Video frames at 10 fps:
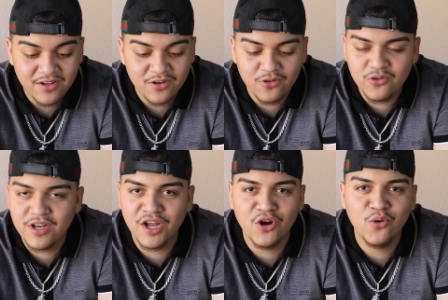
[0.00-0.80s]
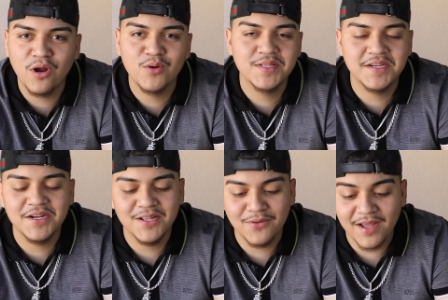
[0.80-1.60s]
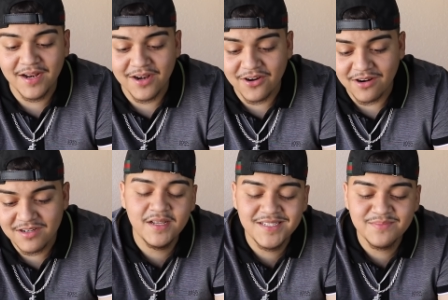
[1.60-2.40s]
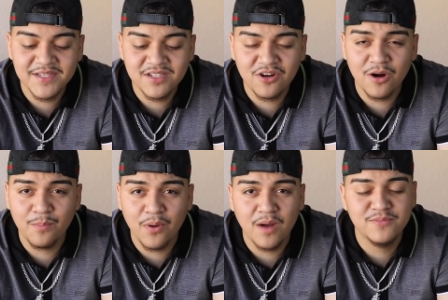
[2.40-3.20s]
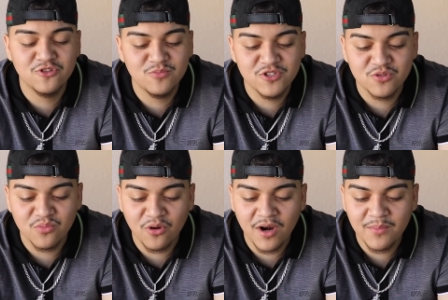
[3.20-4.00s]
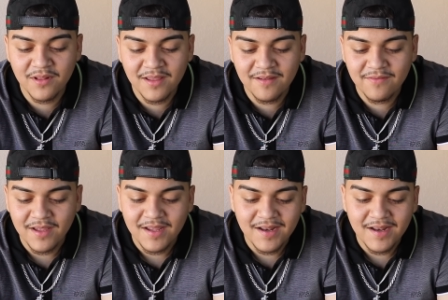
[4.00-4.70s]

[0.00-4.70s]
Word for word: You know, you cannot go wrong with the color red in cars. It just makes the car pop so much more, I believe.